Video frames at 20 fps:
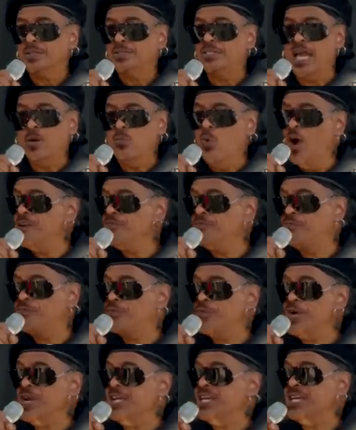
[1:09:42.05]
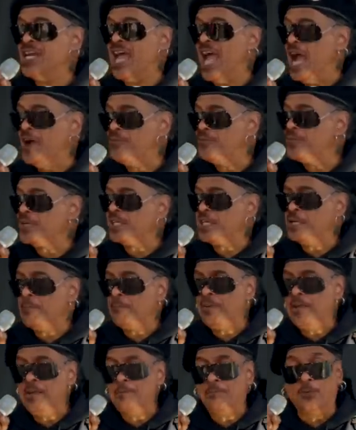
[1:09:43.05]
They weren't freeing African
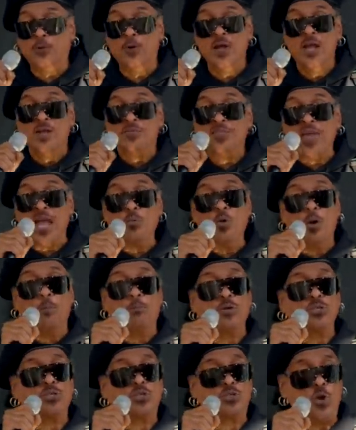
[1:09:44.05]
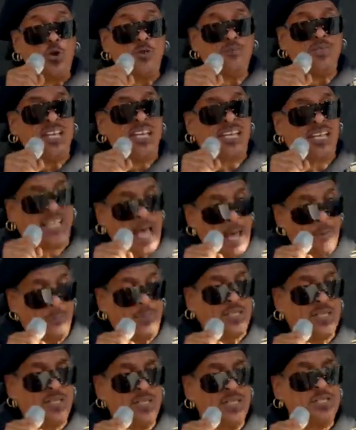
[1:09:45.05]
people. They were preserving
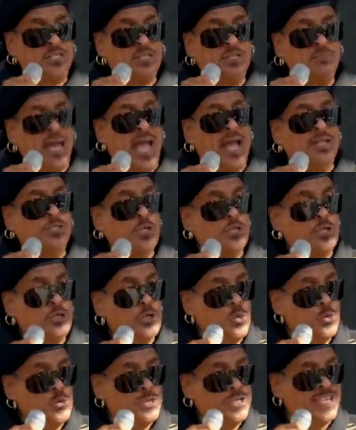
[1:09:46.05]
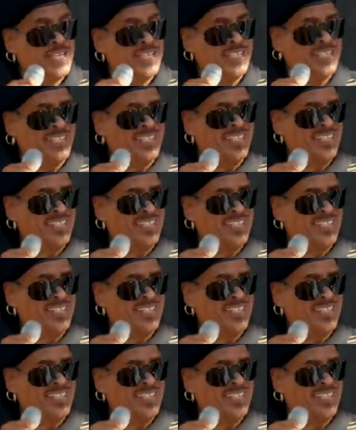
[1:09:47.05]
capitalism and the Union.